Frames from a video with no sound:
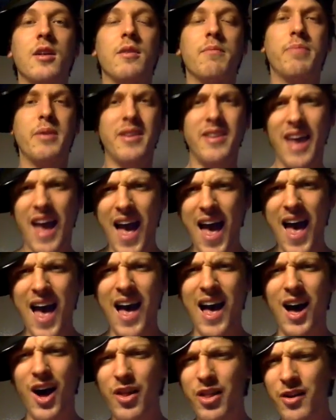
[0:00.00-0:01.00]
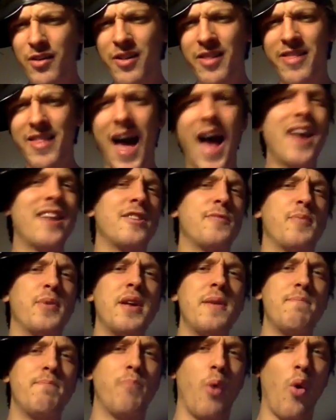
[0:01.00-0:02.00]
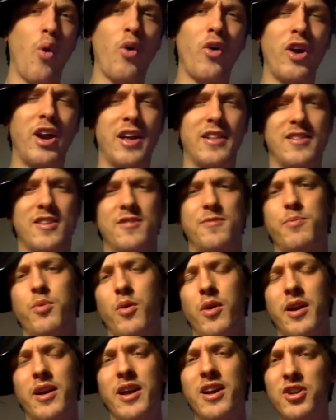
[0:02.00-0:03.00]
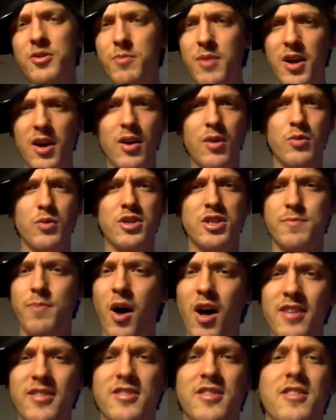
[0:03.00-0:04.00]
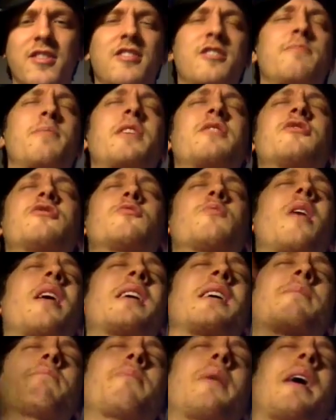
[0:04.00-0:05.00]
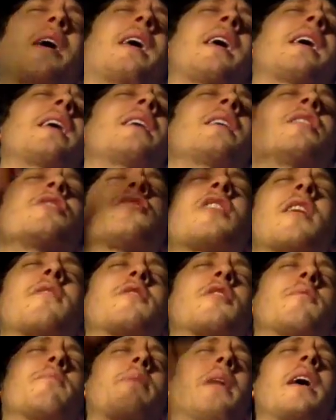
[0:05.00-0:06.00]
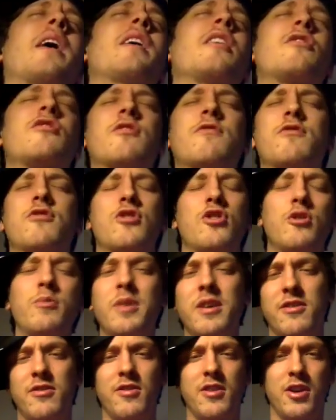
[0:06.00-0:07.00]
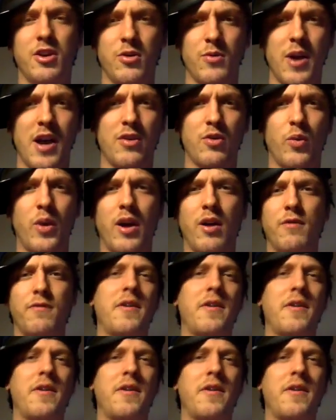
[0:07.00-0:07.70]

But yeah, other than that, it's pretty boring at this point. Ishmael responds to this by just writing page after page of dubiously correct whale